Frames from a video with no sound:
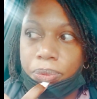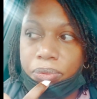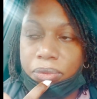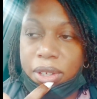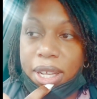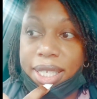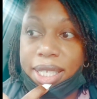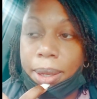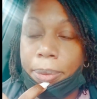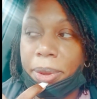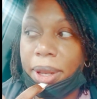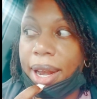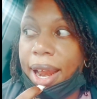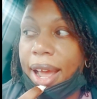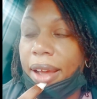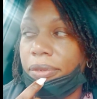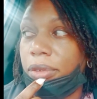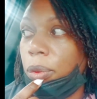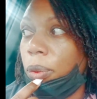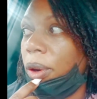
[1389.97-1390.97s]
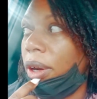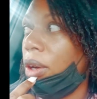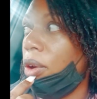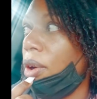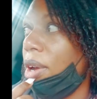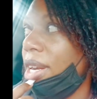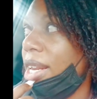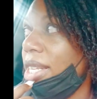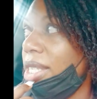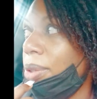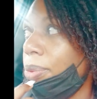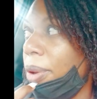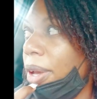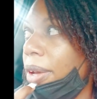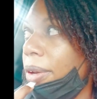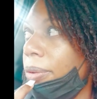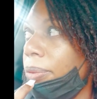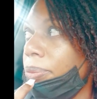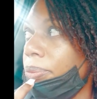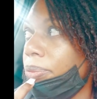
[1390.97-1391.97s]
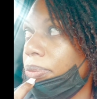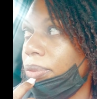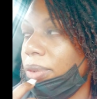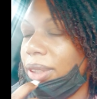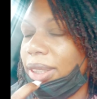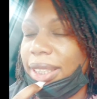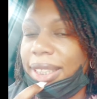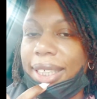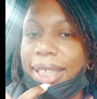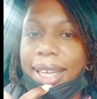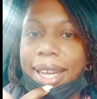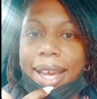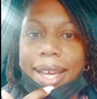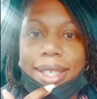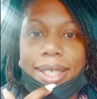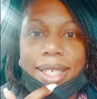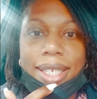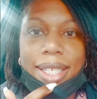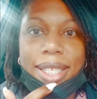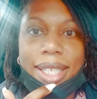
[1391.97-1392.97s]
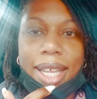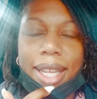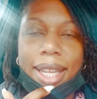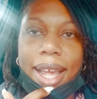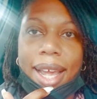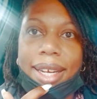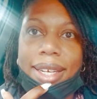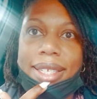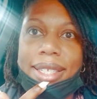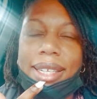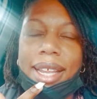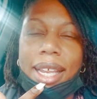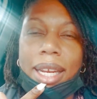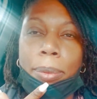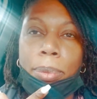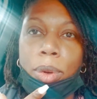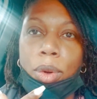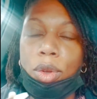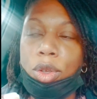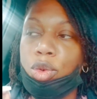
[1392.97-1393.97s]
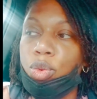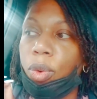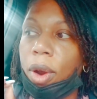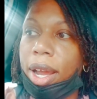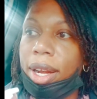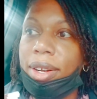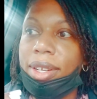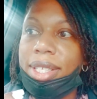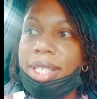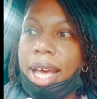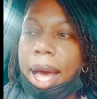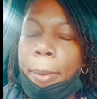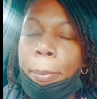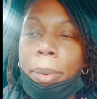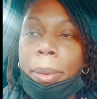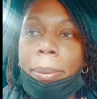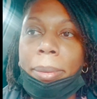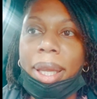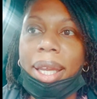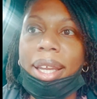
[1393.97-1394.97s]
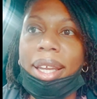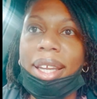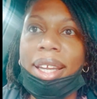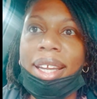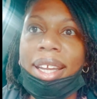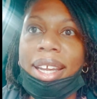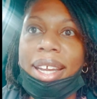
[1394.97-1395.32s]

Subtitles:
That's something I have to work on as well. See, I just said that, and this lady pulls right on top of me,